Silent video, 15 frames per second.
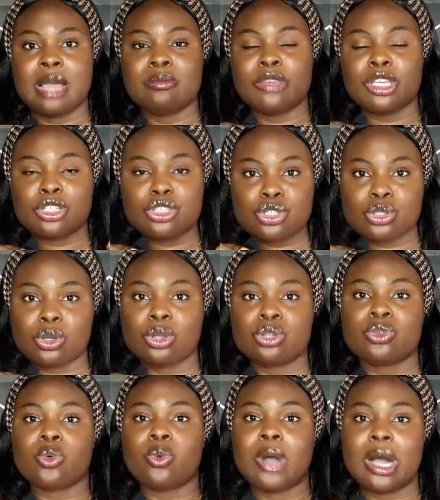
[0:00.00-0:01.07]
make sure
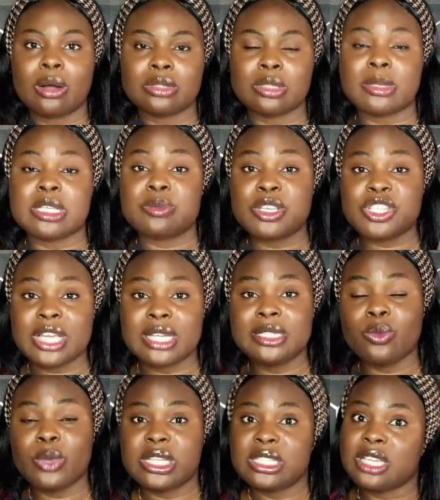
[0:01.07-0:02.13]
you wow them,
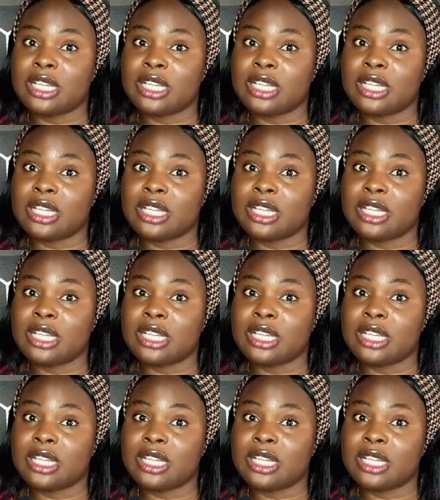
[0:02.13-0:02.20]
especially when